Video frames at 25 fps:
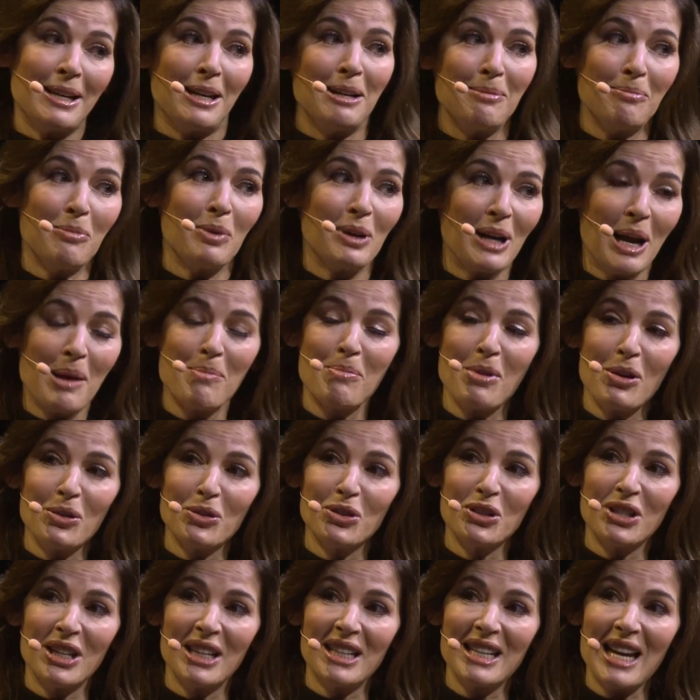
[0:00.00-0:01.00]
time when I
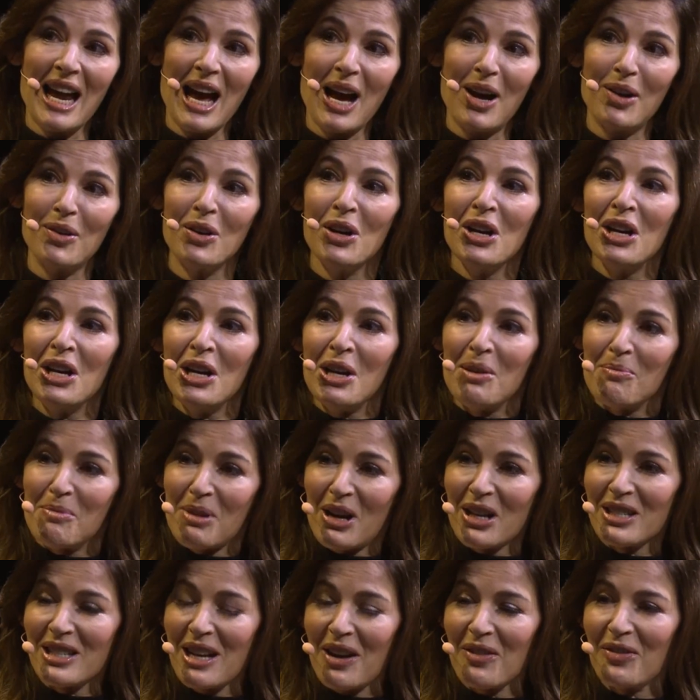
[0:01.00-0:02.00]
post it now,
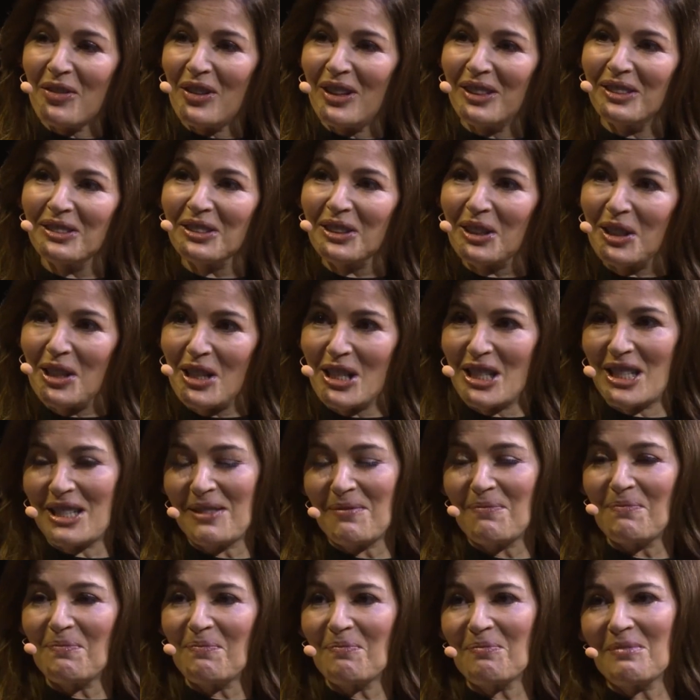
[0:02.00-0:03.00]
because I feel that